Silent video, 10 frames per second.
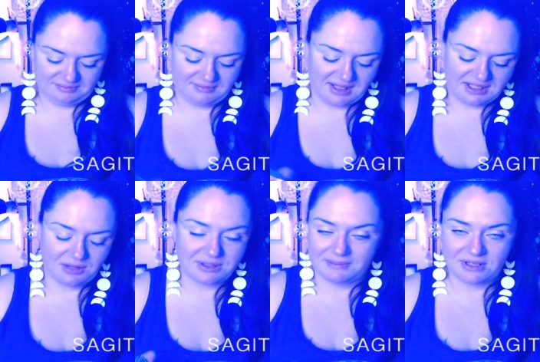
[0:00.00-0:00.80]
it's so
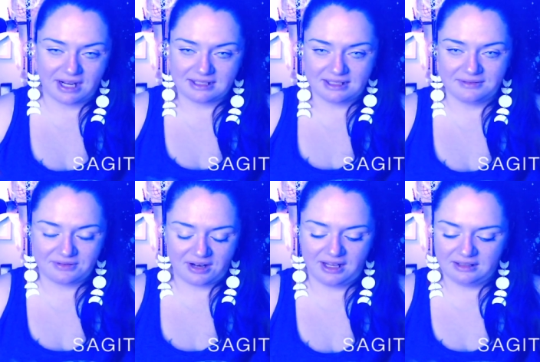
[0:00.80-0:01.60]
subjective,
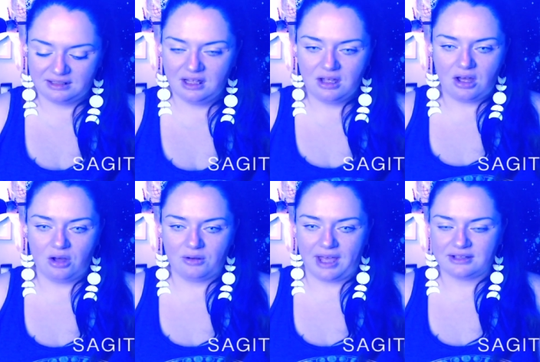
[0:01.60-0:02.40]
right?
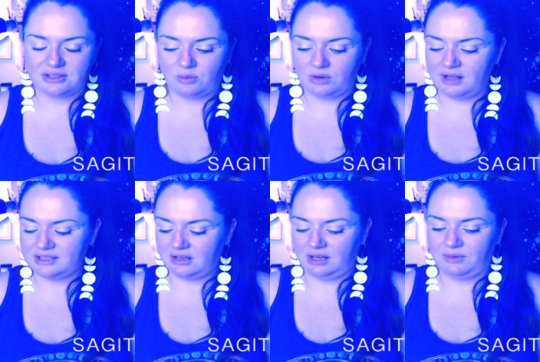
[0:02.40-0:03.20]
Okay, so we're not
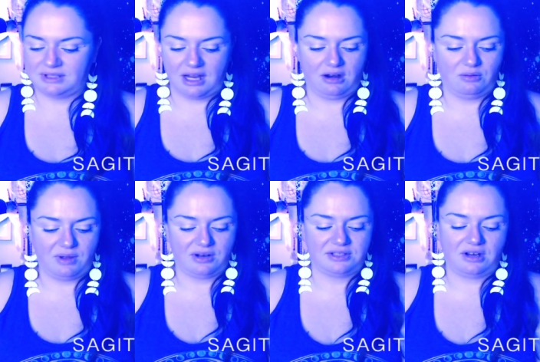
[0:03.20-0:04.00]
starting with tarot, we
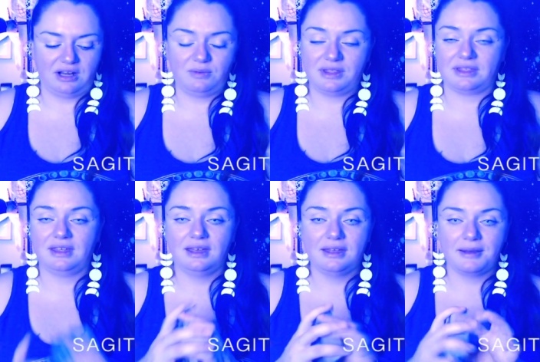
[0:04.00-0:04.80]
are starting with
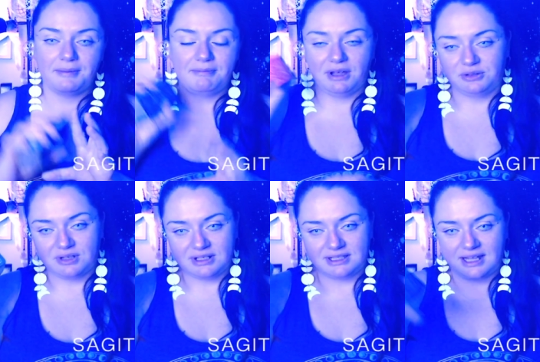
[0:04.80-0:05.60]

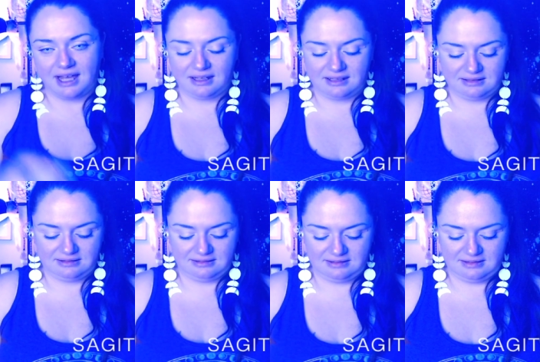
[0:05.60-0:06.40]
Mildred's deck.
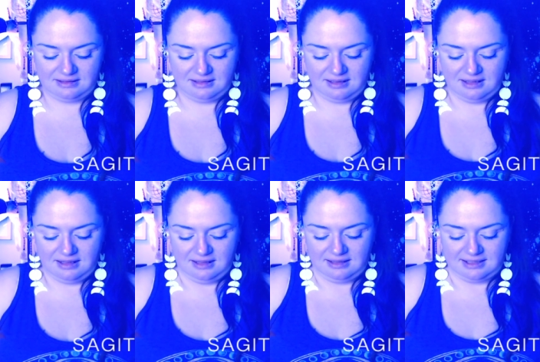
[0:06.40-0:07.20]

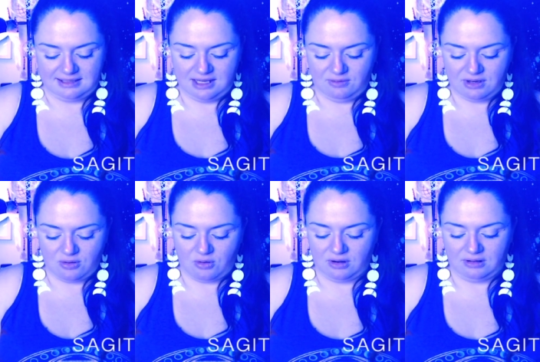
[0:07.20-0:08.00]
The Secret
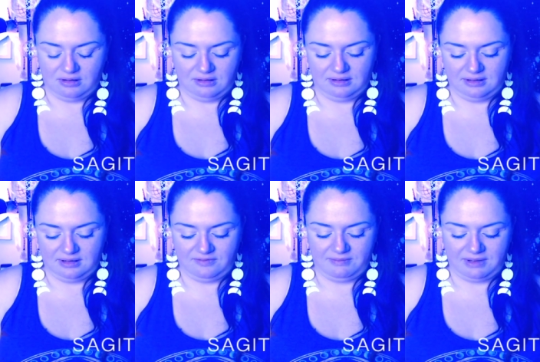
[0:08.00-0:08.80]
Oracle
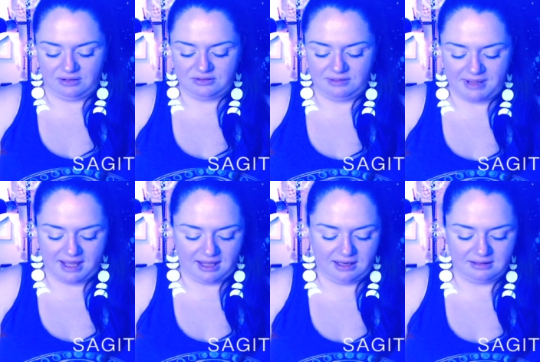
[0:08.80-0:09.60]
of Mildred
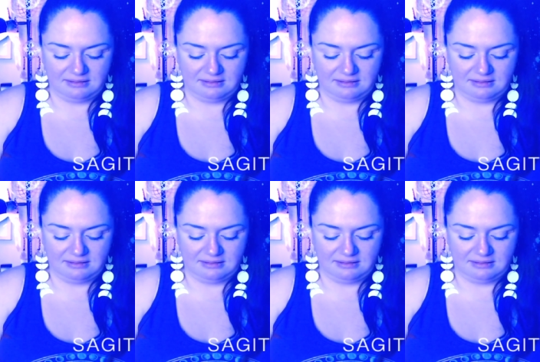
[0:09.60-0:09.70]
Payne.